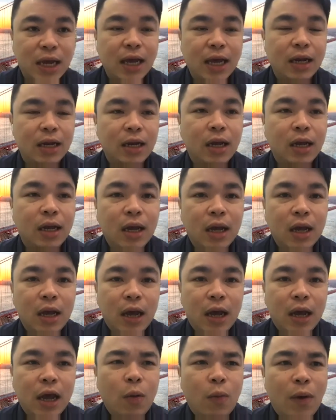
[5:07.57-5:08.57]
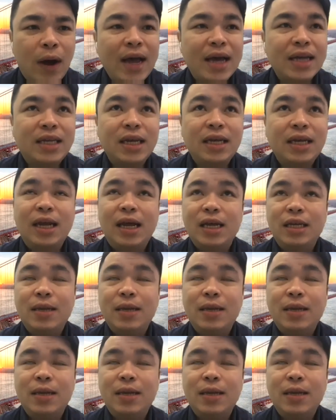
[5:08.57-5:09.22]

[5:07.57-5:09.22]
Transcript: And why I say that